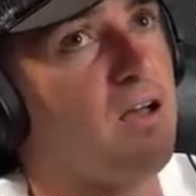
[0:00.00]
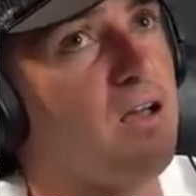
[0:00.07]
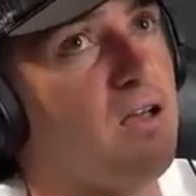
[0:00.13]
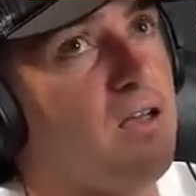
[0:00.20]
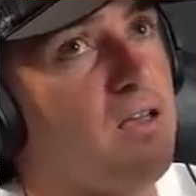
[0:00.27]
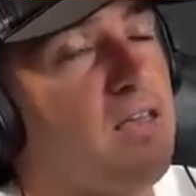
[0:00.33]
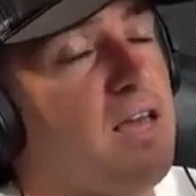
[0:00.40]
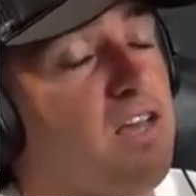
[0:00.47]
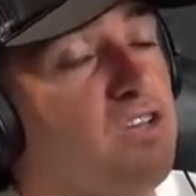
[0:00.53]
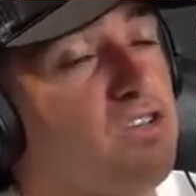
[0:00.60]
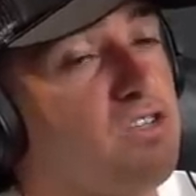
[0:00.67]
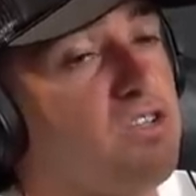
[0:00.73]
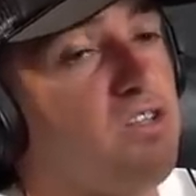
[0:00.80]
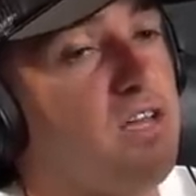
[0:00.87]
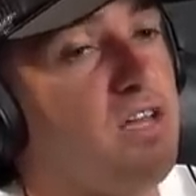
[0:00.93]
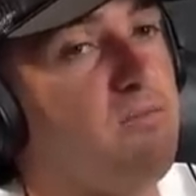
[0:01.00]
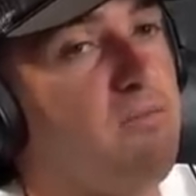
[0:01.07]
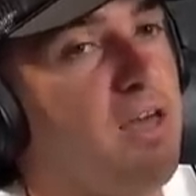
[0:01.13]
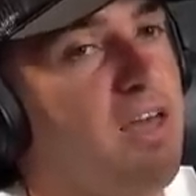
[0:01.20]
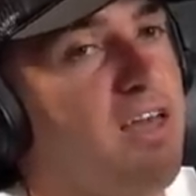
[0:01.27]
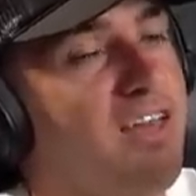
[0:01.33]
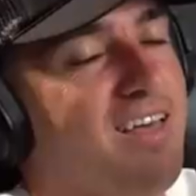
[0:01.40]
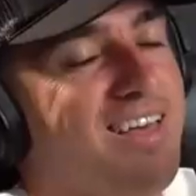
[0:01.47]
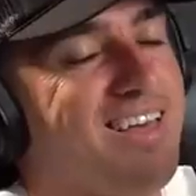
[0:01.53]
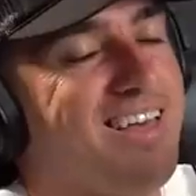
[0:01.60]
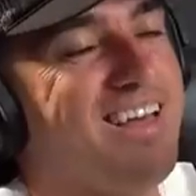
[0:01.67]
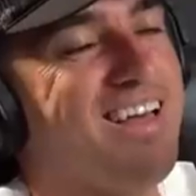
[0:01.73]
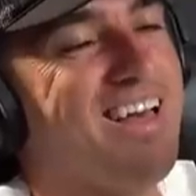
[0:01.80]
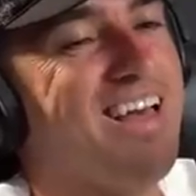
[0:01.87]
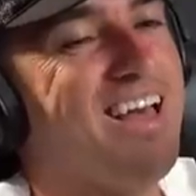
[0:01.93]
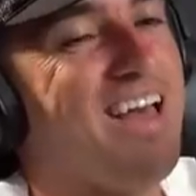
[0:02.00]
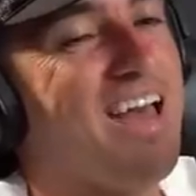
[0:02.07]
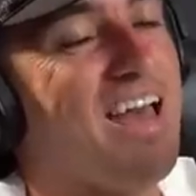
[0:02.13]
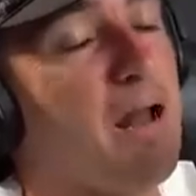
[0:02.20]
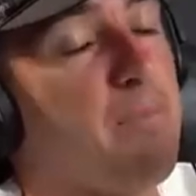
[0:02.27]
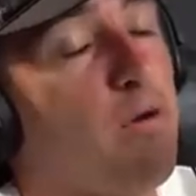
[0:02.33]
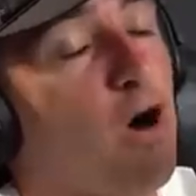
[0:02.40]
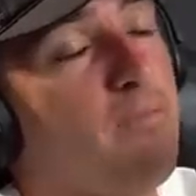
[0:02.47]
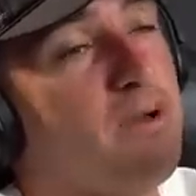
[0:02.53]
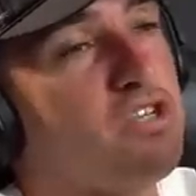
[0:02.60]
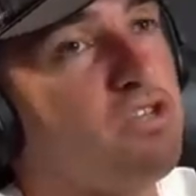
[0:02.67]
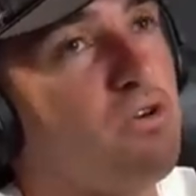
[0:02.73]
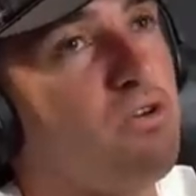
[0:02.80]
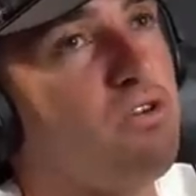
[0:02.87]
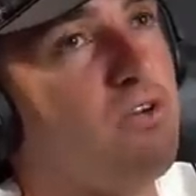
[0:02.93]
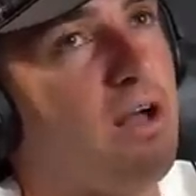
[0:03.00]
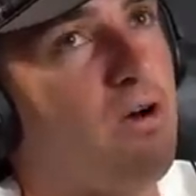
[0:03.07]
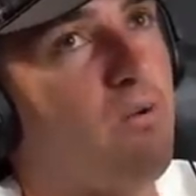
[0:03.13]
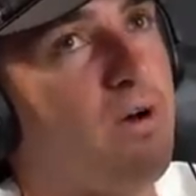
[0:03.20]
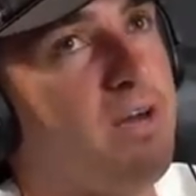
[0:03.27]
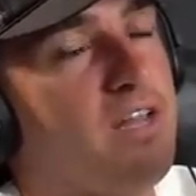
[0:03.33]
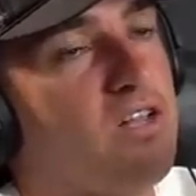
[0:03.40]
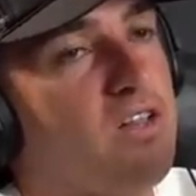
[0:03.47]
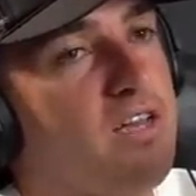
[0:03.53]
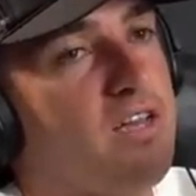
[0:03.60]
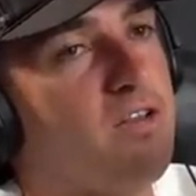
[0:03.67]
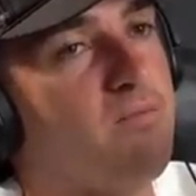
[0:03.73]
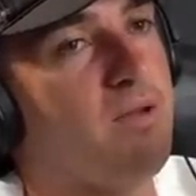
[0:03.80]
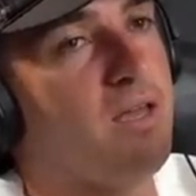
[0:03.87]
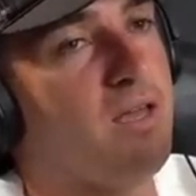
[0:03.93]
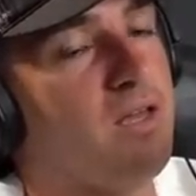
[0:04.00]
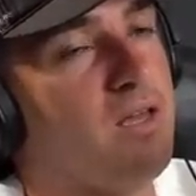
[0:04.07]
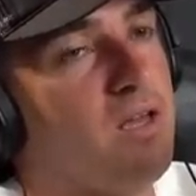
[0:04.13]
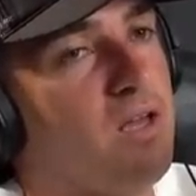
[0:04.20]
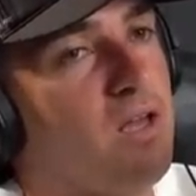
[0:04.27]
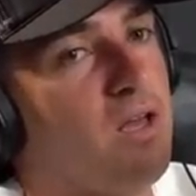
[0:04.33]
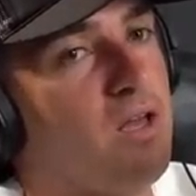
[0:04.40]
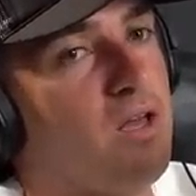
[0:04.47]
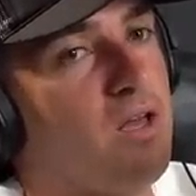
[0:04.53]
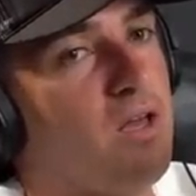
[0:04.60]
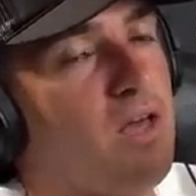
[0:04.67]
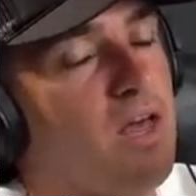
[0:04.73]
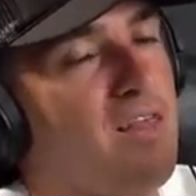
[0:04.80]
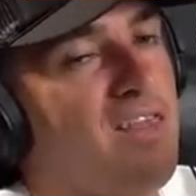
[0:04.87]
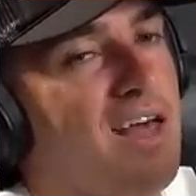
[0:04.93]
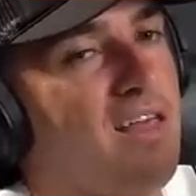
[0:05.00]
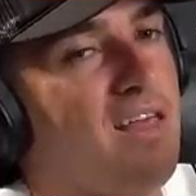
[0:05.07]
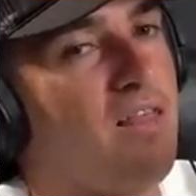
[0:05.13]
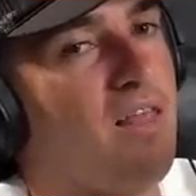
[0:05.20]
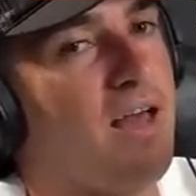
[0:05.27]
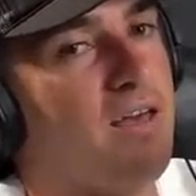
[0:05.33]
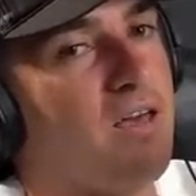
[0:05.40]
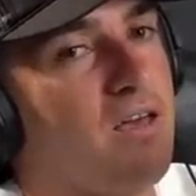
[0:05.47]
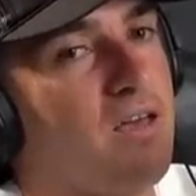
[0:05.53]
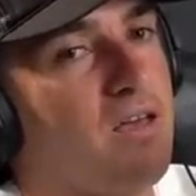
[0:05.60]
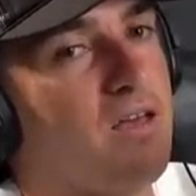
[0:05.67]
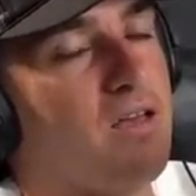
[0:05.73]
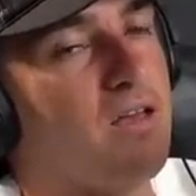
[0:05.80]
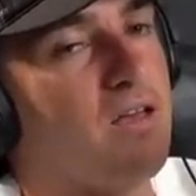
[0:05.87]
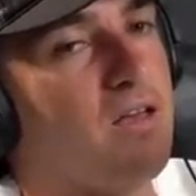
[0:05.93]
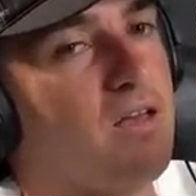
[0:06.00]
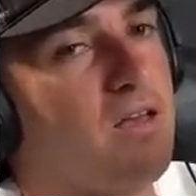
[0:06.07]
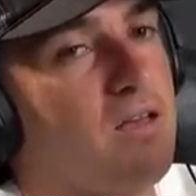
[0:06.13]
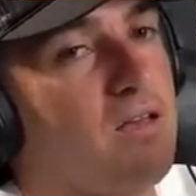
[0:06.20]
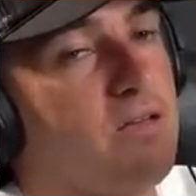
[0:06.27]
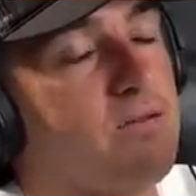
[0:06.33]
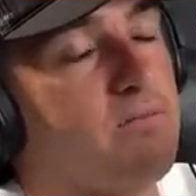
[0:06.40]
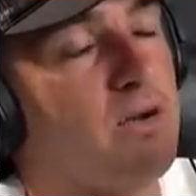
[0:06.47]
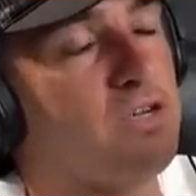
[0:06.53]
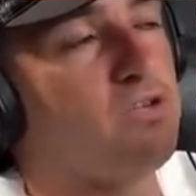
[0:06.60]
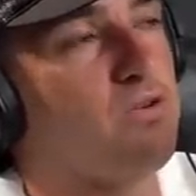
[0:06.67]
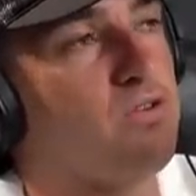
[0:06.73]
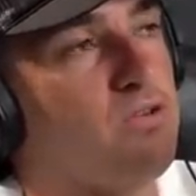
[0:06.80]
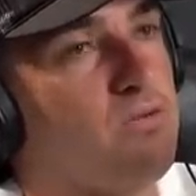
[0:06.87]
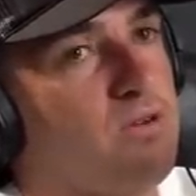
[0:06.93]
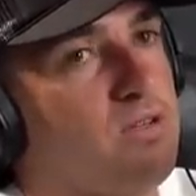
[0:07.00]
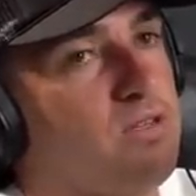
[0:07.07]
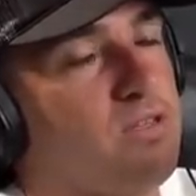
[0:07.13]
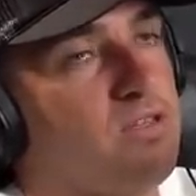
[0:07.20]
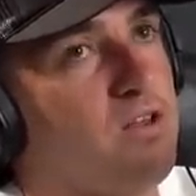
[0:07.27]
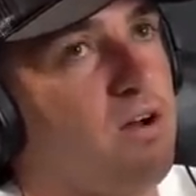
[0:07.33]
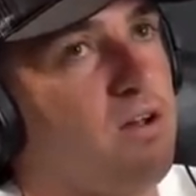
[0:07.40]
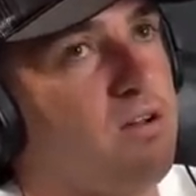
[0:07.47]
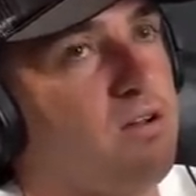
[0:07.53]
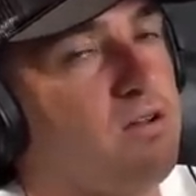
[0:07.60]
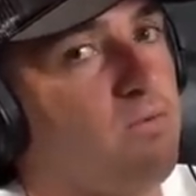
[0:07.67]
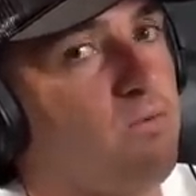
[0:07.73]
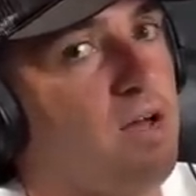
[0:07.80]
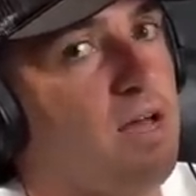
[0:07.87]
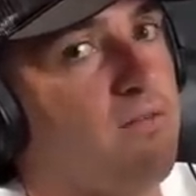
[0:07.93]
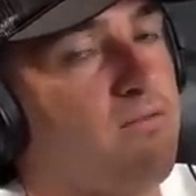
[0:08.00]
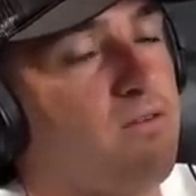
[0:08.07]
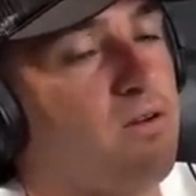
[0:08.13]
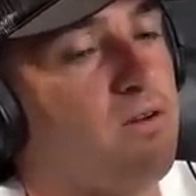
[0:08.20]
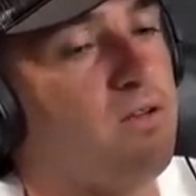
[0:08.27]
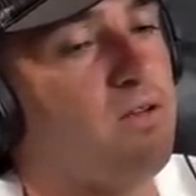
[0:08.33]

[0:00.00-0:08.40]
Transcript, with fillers: he just cleaned me, and I popped my shoulder out when he cleaned me, and then like my shoulder was done, whatever,